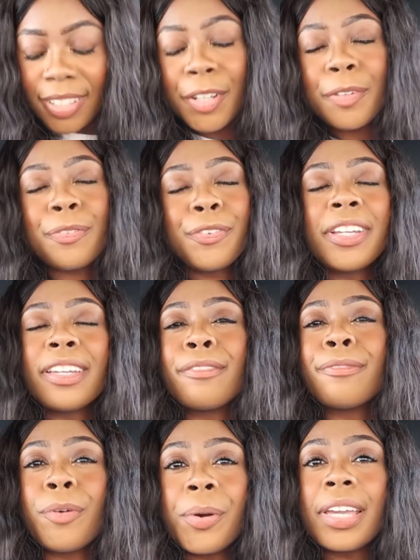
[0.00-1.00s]
her
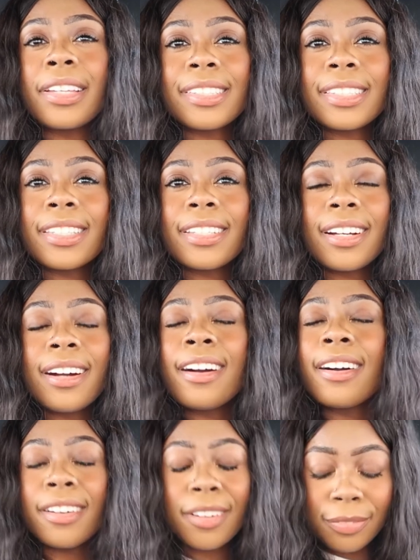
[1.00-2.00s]
freaking voice.
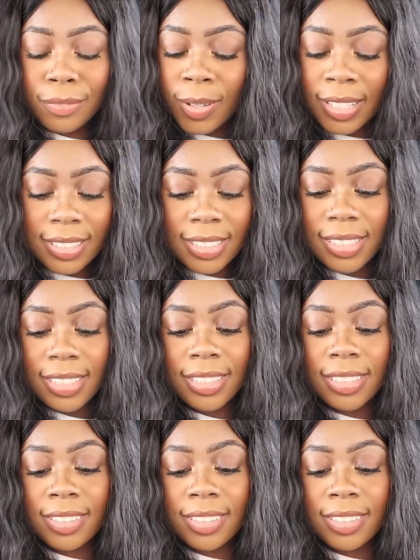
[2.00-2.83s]
Oh, her voice.